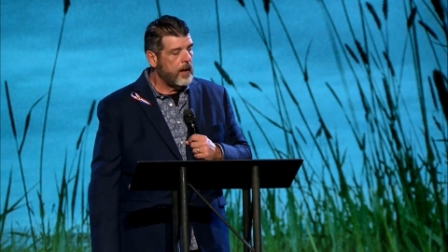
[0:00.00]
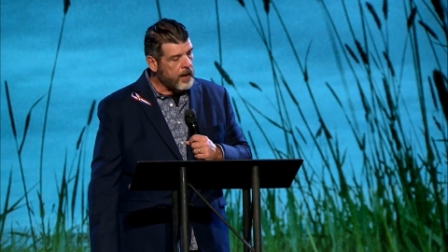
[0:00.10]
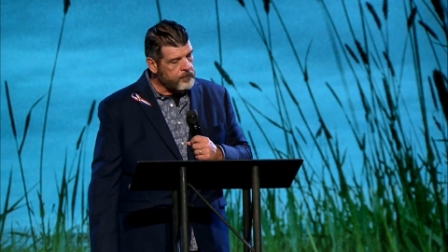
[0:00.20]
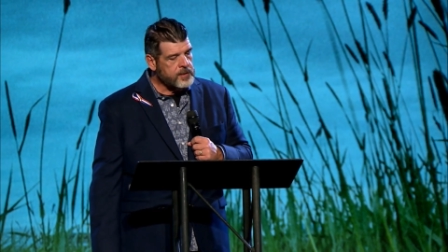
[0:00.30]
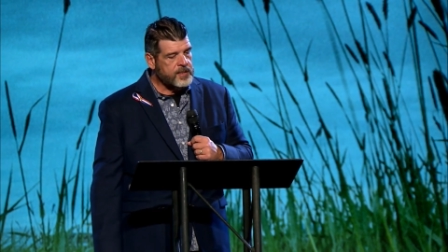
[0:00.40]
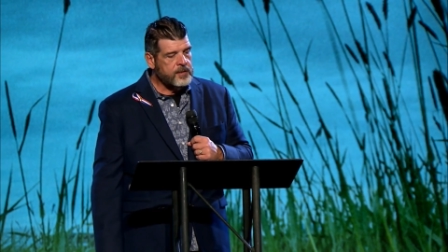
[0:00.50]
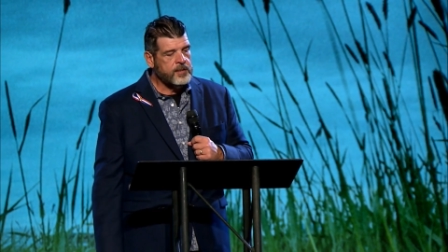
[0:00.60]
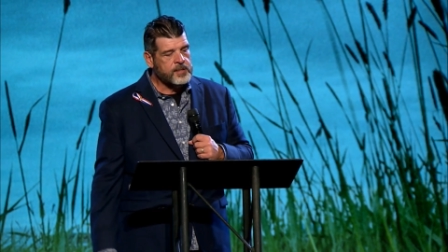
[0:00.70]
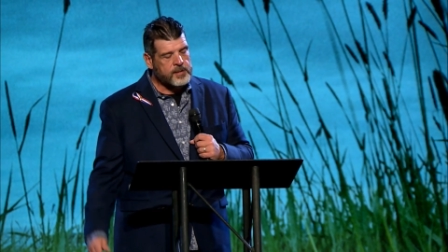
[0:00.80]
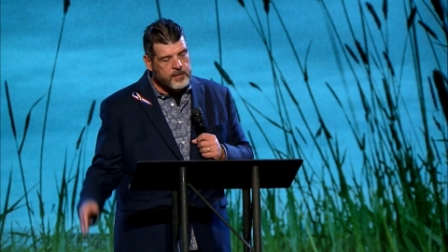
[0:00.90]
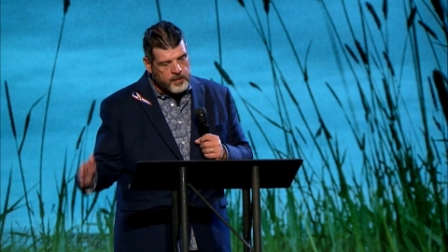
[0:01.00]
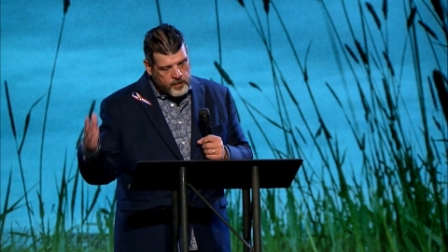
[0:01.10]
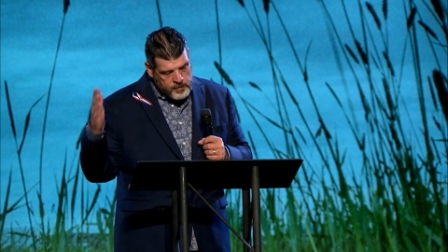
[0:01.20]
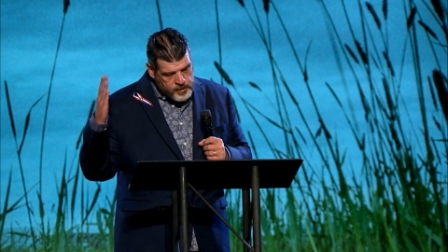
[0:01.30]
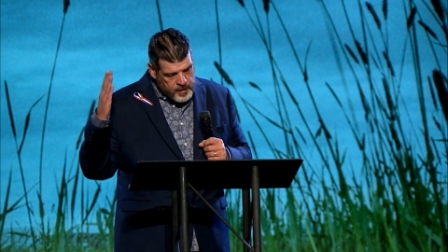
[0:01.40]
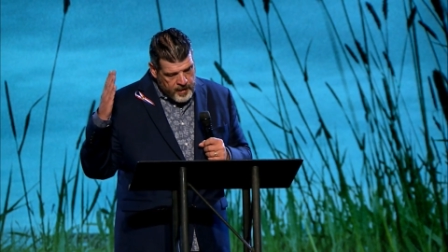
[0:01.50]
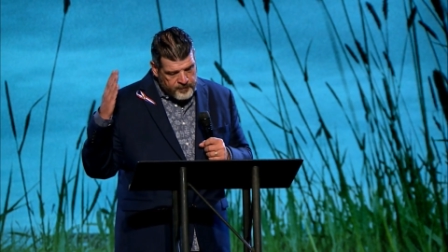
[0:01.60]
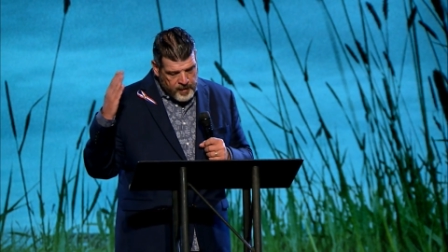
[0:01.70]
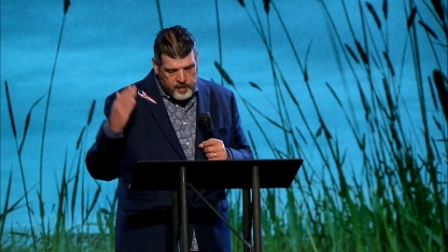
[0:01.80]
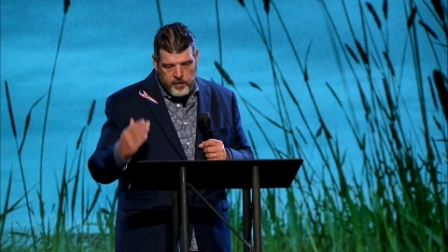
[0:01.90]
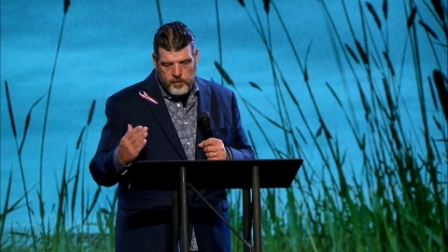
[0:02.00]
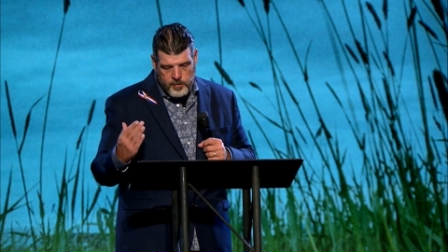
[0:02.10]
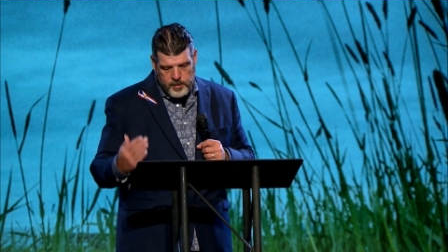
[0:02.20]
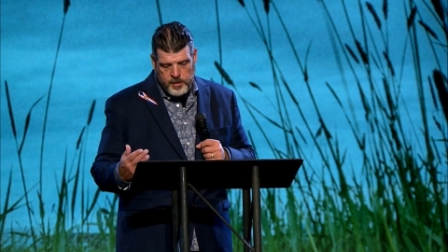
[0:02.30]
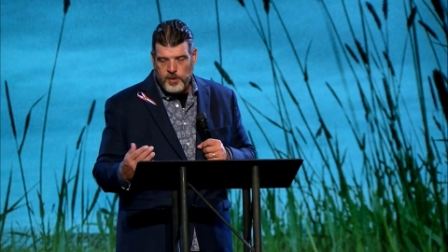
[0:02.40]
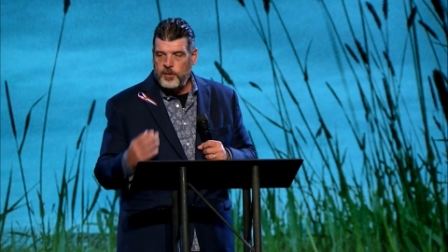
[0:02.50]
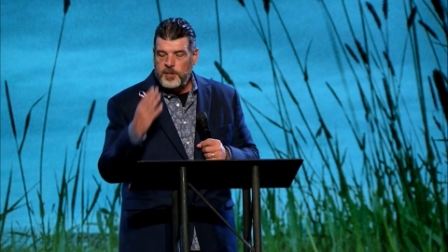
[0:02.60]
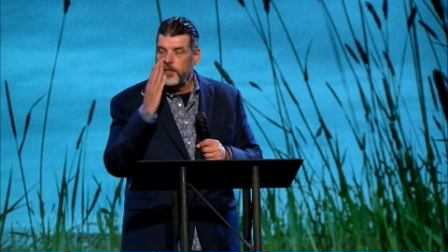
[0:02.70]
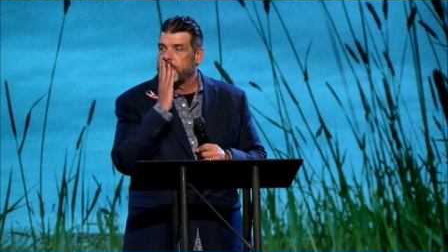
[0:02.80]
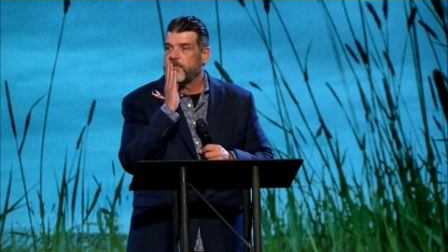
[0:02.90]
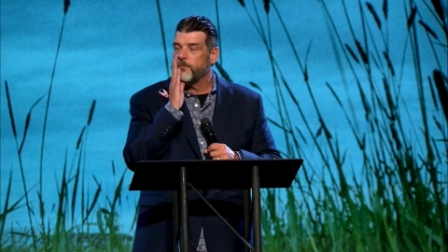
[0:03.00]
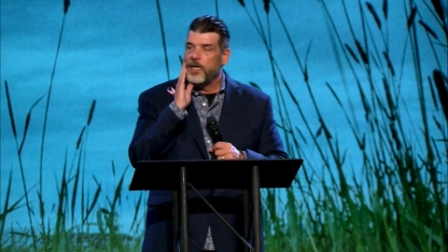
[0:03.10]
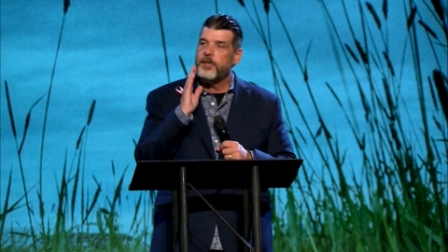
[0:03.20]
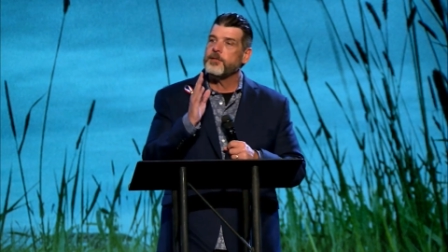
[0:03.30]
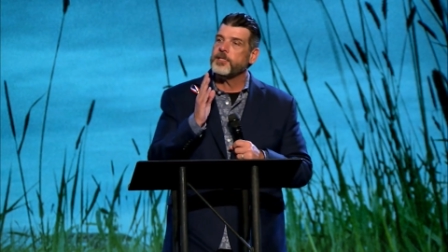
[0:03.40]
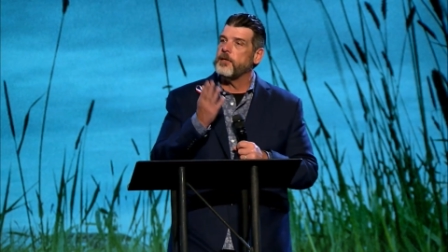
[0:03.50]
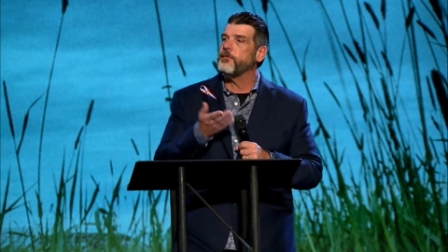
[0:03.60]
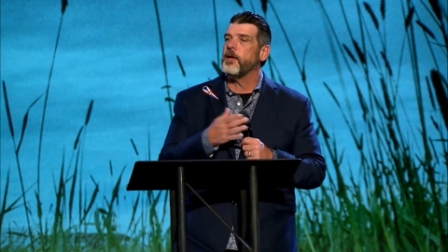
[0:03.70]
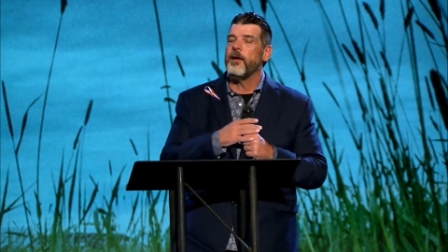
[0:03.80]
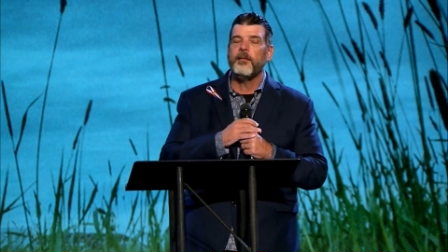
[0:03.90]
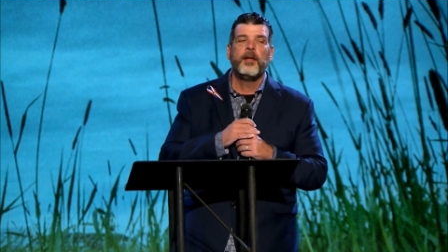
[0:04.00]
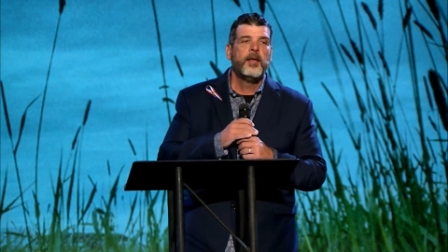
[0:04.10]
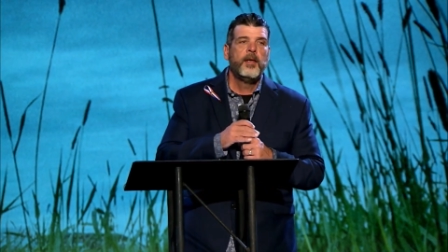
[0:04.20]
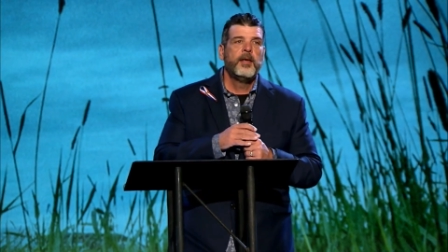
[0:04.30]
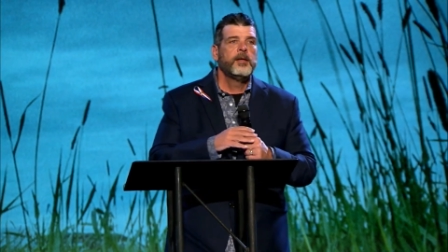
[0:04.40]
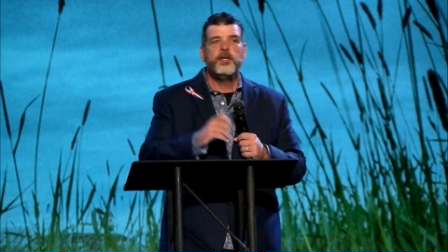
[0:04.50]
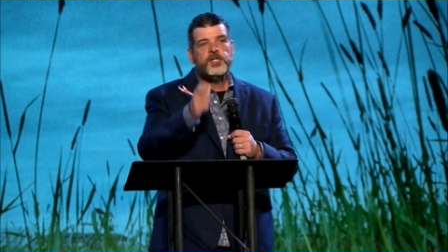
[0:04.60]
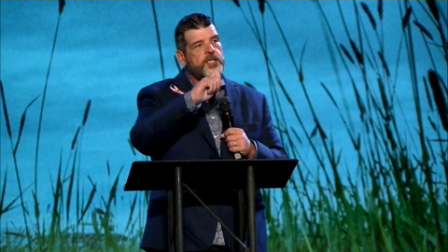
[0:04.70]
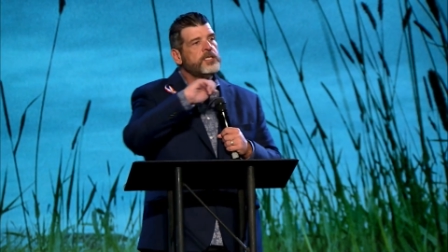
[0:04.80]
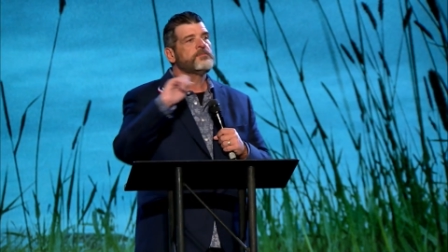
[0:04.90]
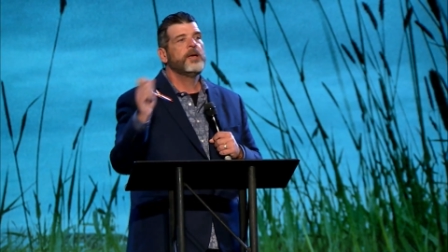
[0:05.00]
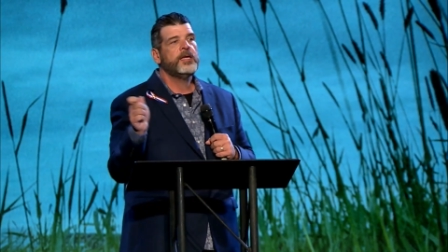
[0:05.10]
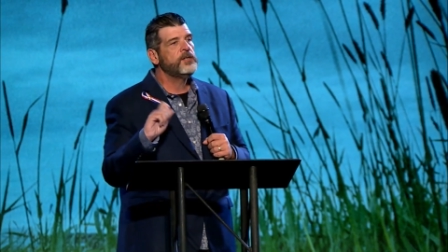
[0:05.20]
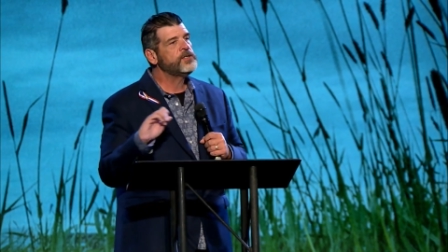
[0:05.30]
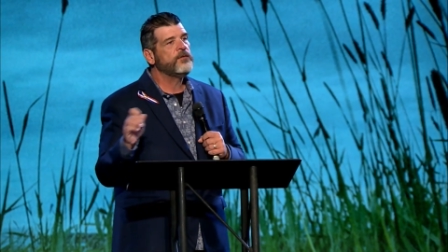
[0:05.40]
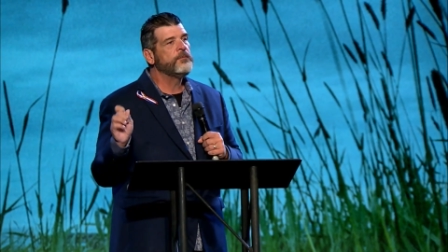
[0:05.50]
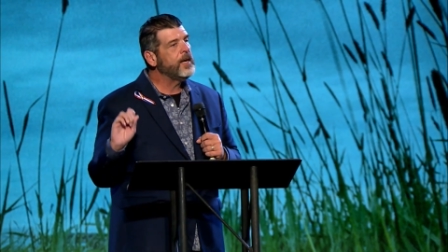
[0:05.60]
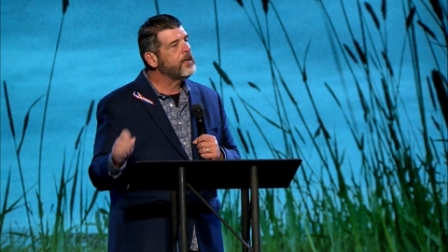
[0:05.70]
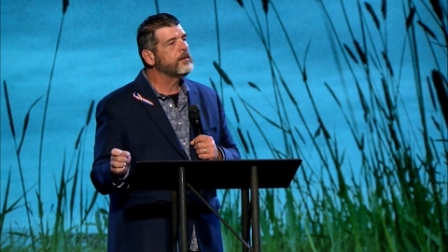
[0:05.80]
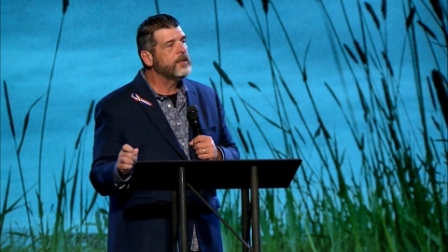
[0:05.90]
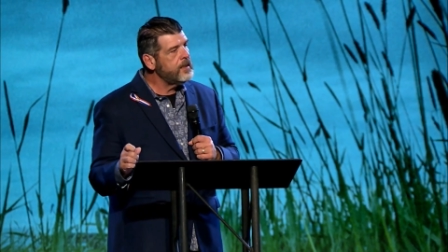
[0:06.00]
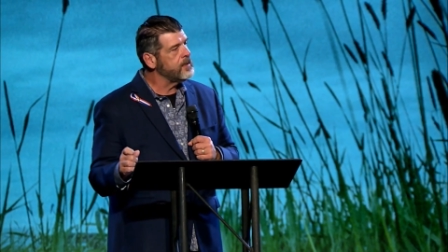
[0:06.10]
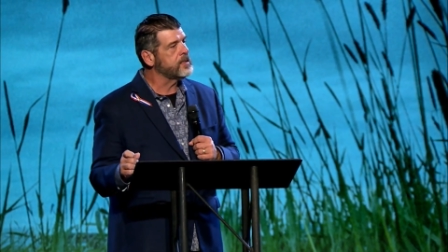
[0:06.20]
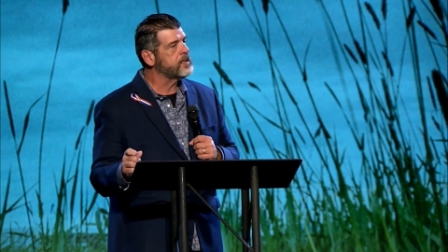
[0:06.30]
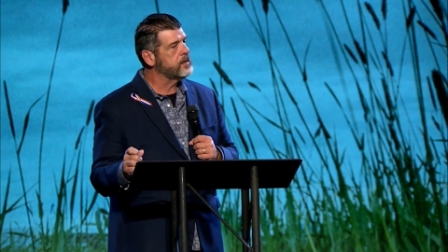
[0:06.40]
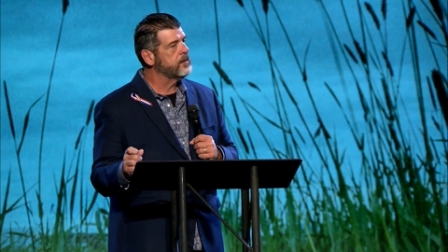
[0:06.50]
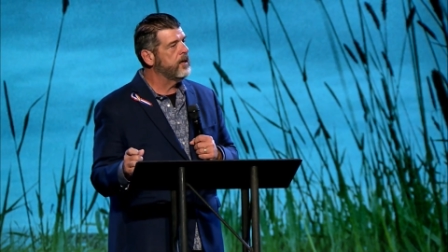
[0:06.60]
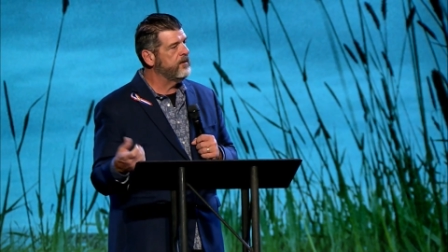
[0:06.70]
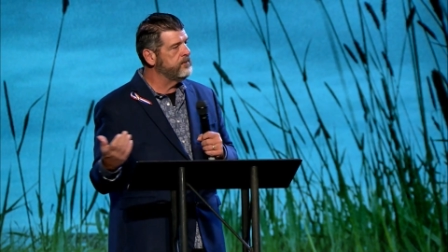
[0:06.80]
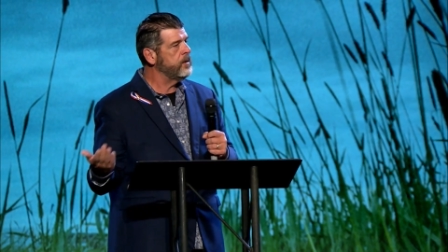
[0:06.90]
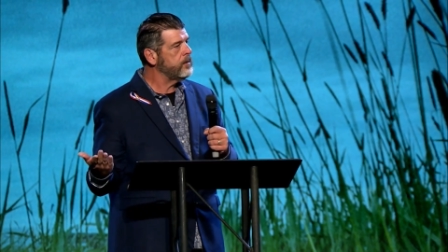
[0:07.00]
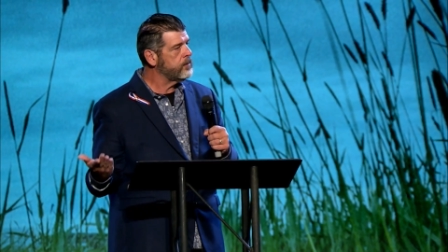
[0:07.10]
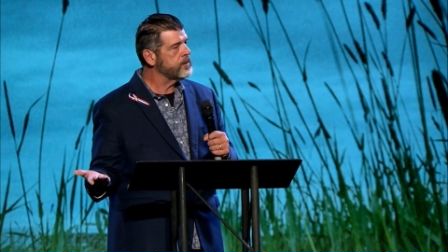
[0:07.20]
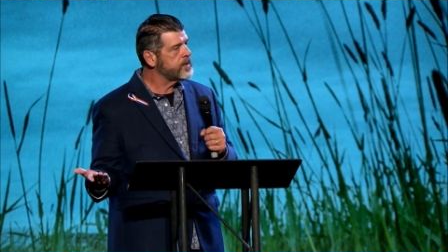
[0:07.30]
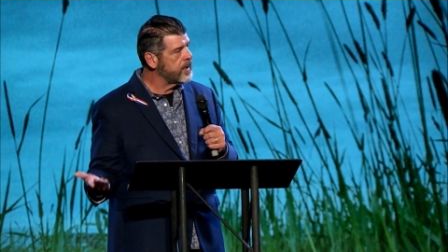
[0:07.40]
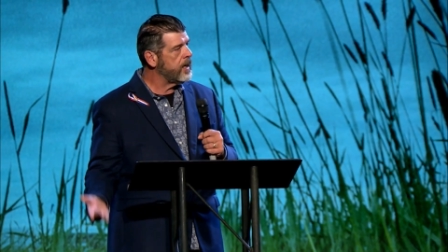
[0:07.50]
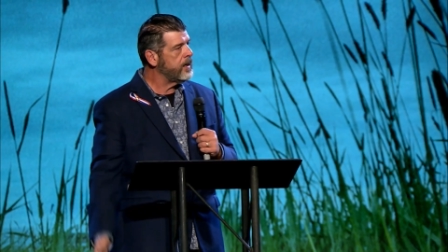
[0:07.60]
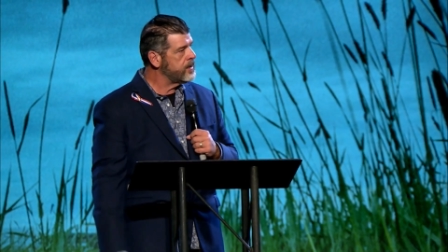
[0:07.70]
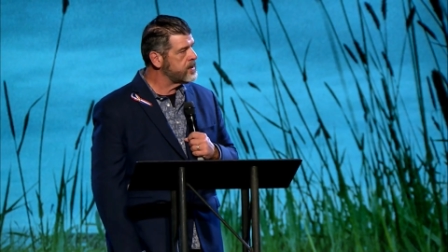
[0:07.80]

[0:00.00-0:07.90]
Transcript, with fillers: I want to tell you this. You should have a huge list. You should just make yourself think. I, You should just make yourself make a list of miracles that God has